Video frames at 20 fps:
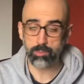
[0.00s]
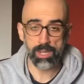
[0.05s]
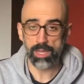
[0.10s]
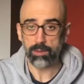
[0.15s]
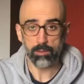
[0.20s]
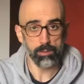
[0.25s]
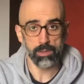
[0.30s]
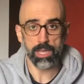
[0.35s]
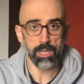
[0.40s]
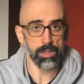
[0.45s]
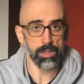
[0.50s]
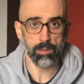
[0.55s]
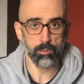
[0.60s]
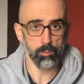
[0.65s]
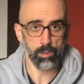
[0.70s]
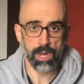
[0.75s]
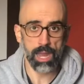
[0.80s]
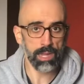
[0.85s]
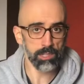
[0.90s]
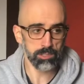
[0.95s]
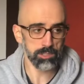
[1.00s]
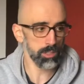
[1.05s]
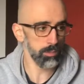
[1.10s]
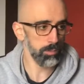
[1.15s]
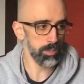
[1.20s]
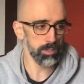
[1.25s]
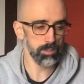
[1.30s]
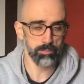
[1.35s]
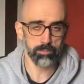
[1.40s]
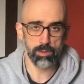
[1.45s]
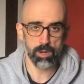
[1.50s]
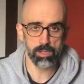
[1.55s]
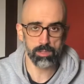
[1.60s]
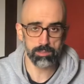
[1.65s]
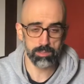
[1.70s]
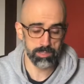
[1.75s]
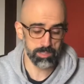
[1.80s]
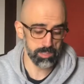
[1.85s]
Well, when I talk about products,